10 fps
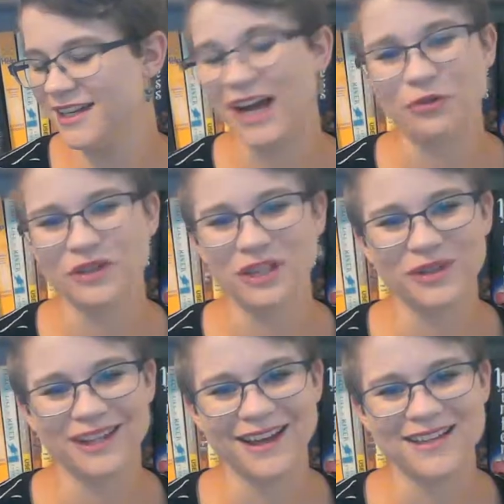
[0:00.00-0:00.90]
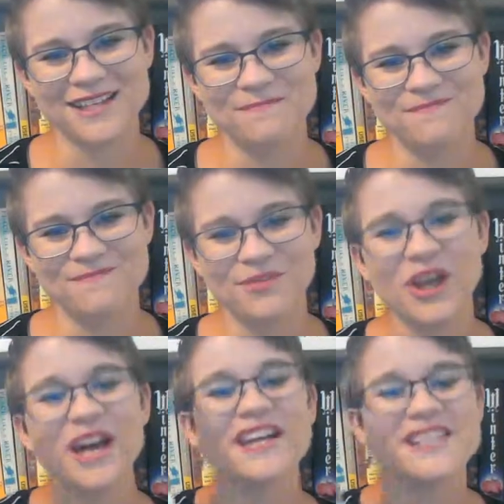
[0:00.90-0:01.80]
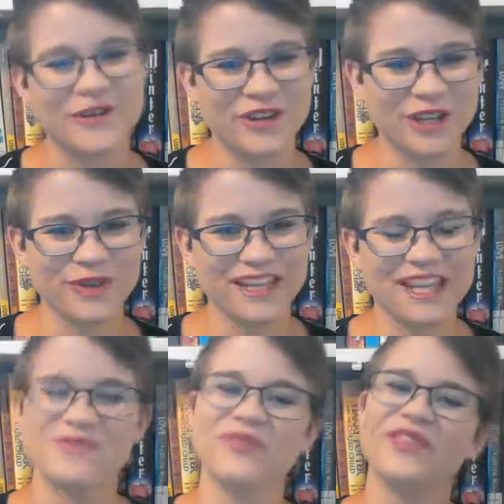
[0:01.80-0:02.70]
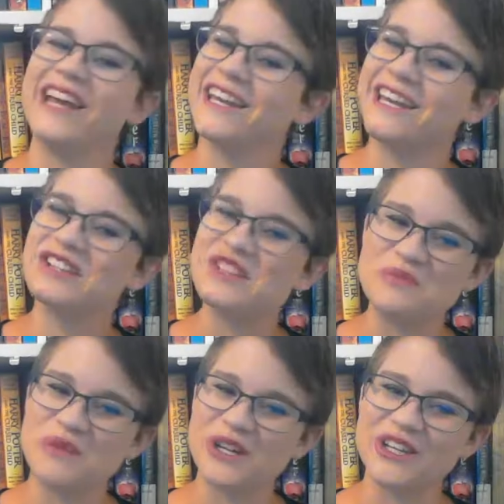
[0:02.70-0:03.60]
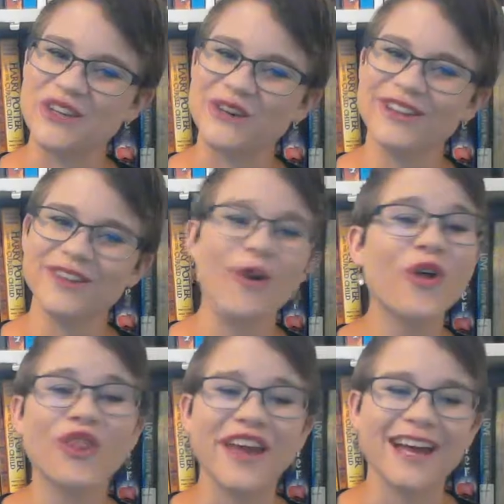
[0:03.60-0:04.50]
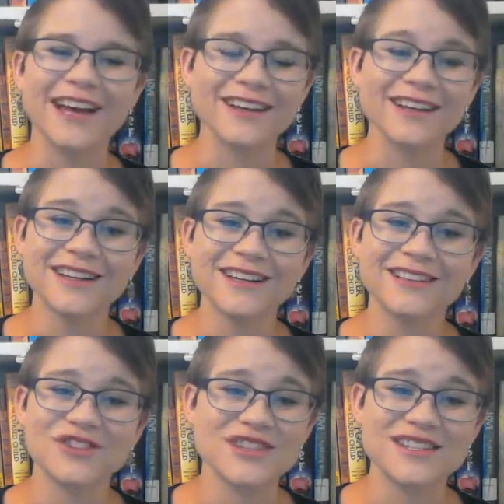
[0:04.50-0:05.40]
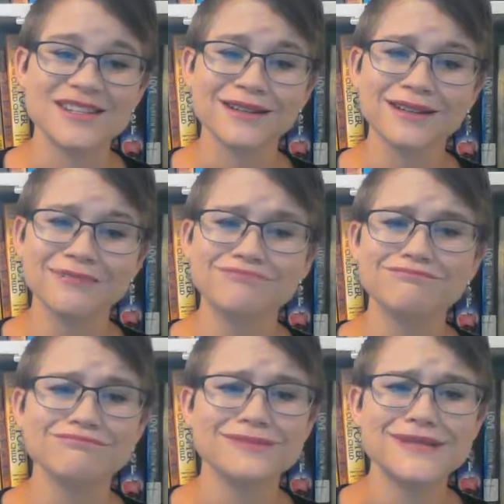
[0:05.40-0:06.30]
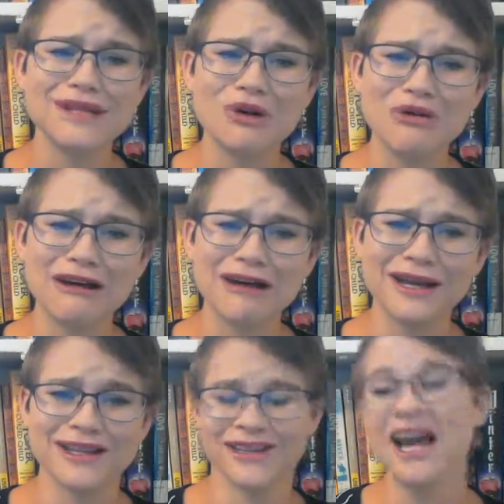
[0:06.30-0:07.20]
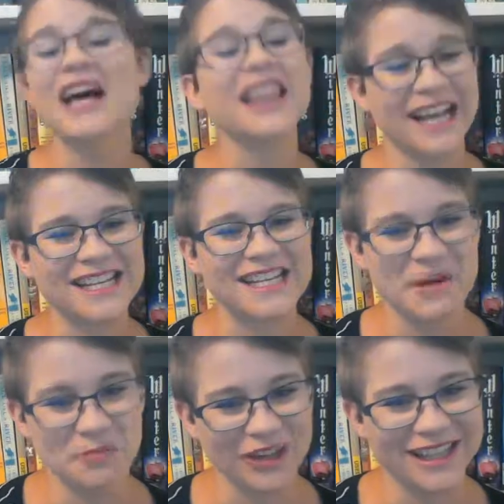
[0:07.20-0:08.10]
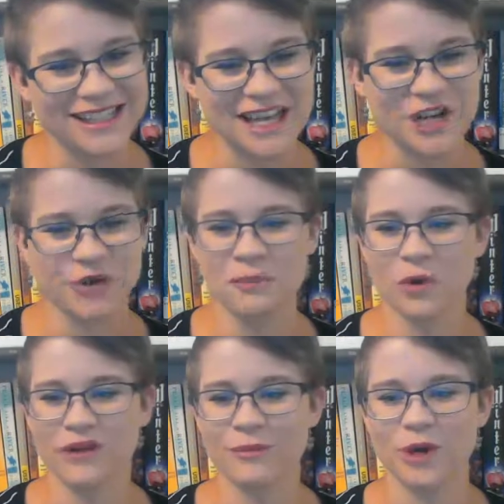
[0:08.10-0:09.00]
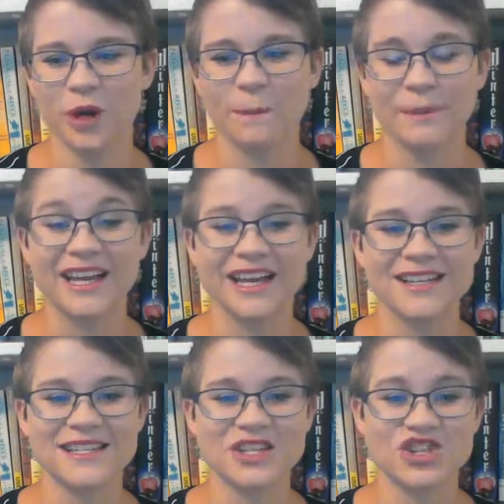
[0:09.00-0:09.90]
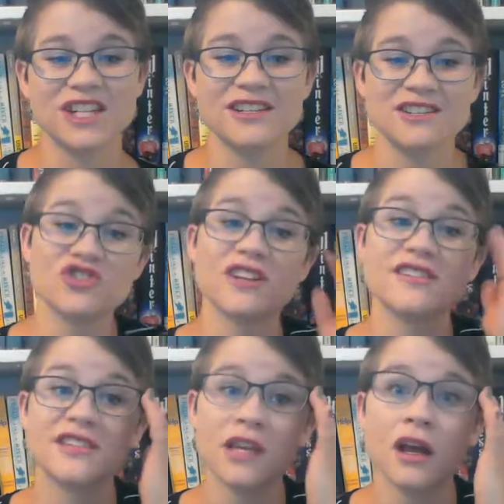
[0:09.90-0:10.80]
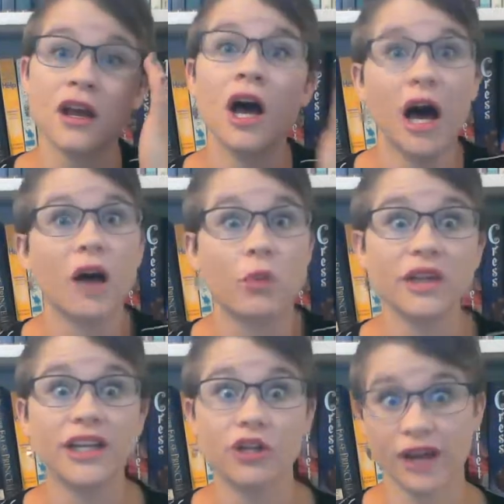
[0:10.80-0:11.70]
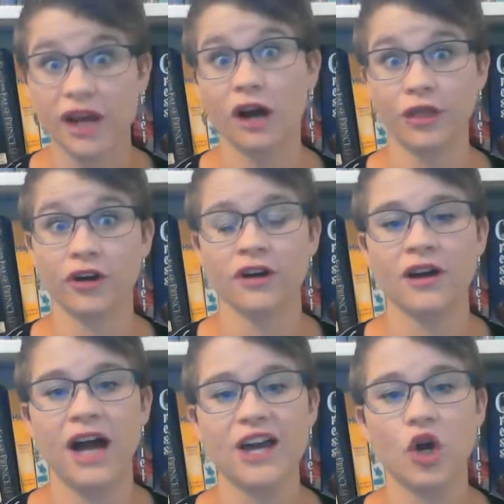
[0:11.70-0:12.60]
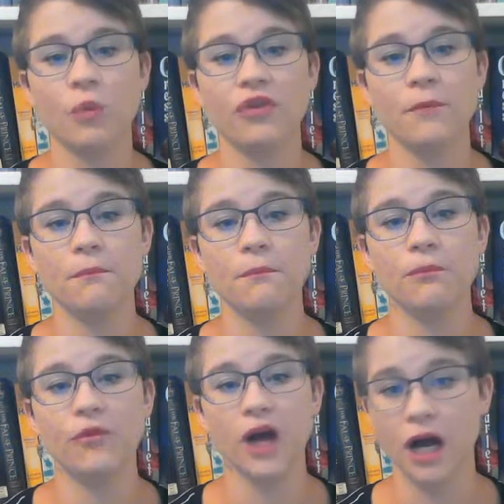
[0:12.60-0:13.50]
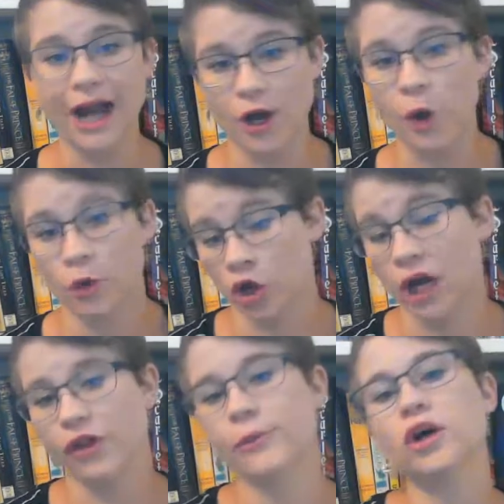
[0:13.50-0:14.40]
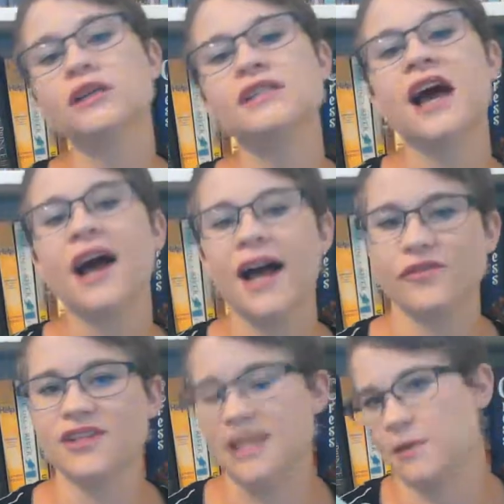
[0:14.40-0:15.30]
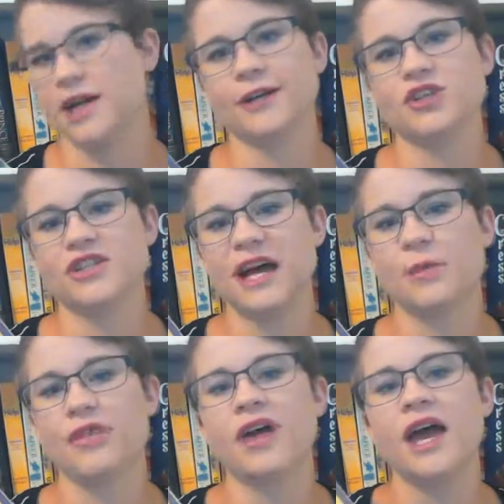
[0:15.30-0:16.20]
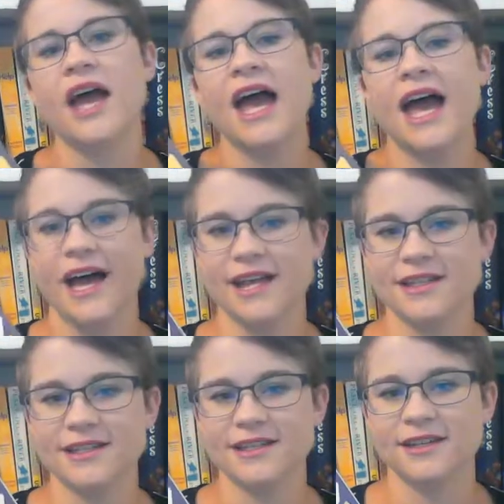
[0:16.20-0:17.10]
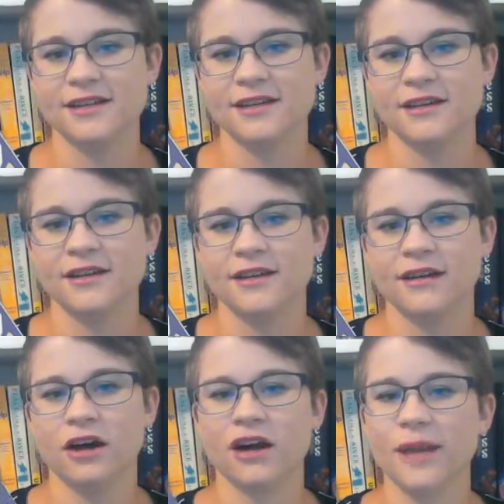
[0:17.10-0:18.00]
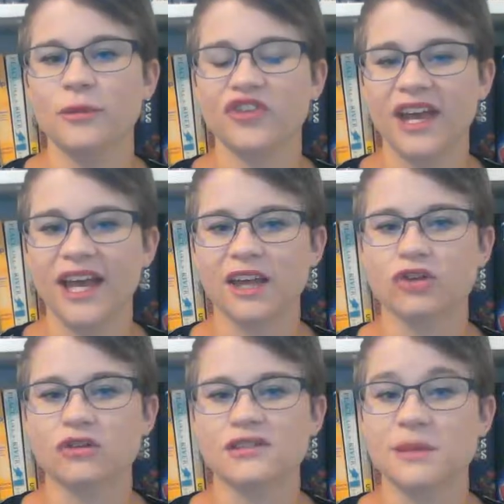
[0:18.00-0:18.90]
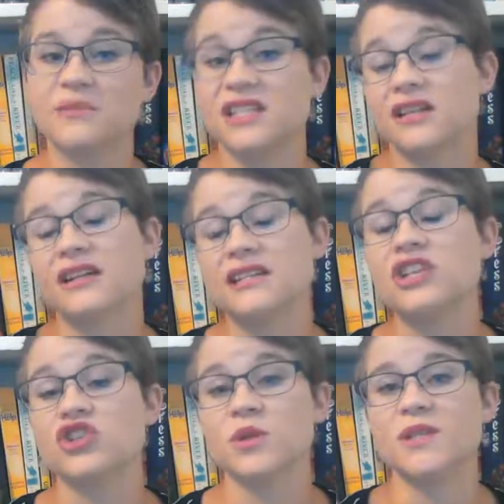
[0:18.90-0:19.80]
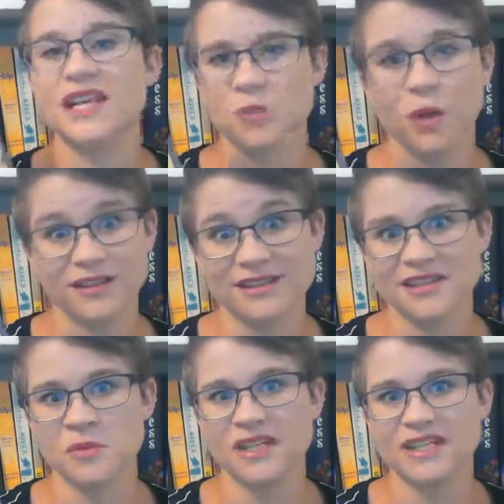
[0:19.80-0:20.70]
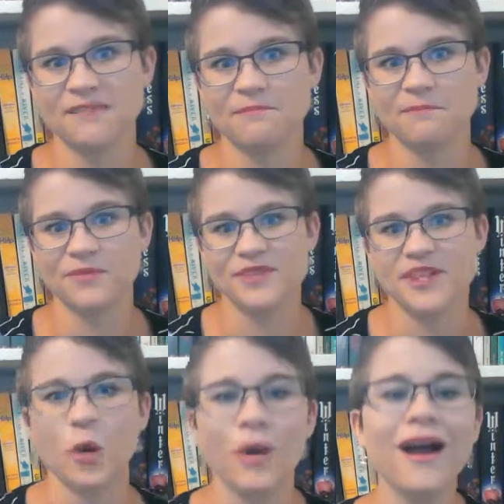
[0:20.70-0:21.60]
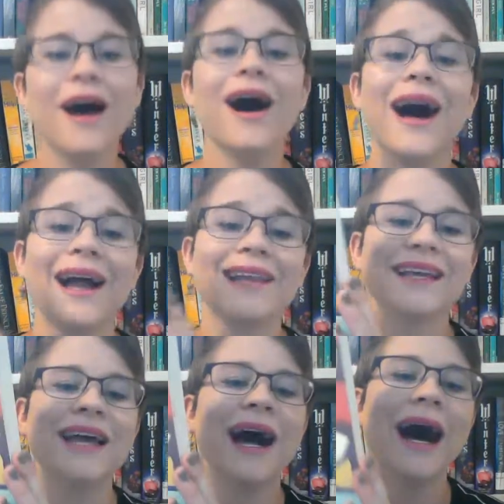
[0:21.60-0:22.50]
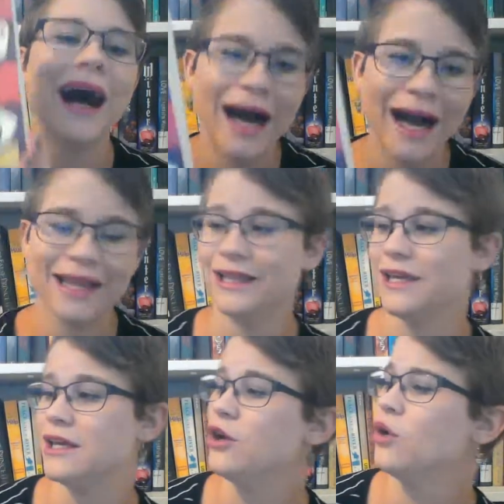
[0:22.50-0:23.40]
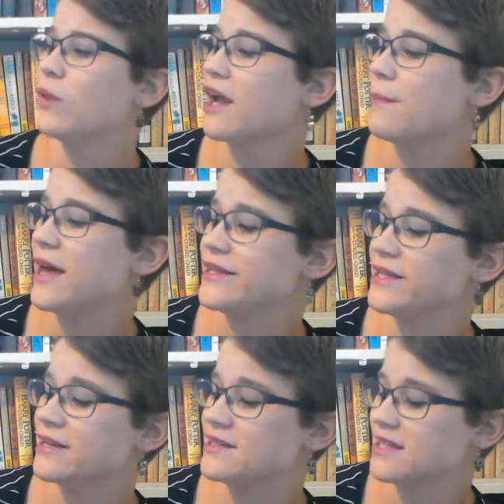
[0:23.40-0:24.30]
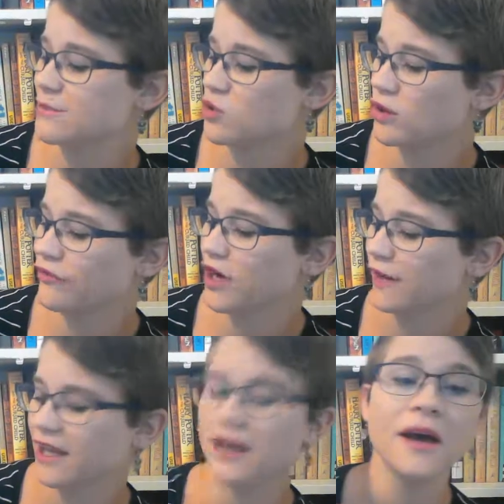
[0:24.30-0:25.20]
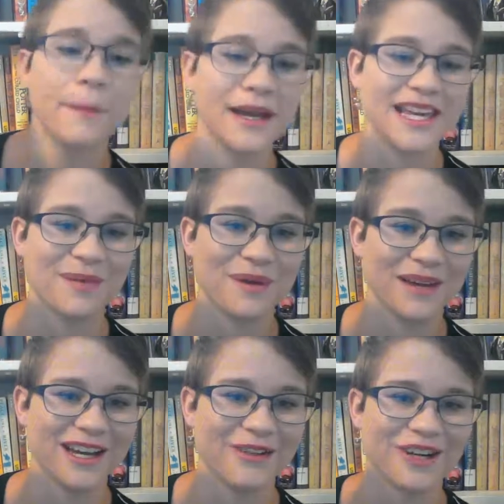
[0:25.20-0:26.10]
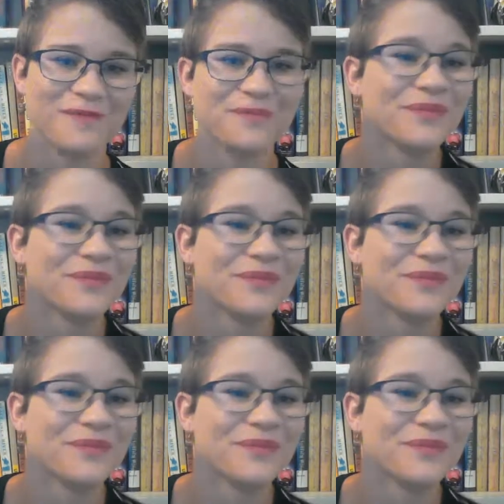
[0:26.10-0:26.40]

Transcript: I really, really liked it. Definitely read it. The ending's super cute. The whole thing just oh, so good. Like I said, I'm really excited to read more from her because she is just a really great author. I hope that the I hope her other books have the same character depth and are able to handle some serious issues as well as this one did. So, highly, highly recommend A Step Toward Falling by Cammie McGovern.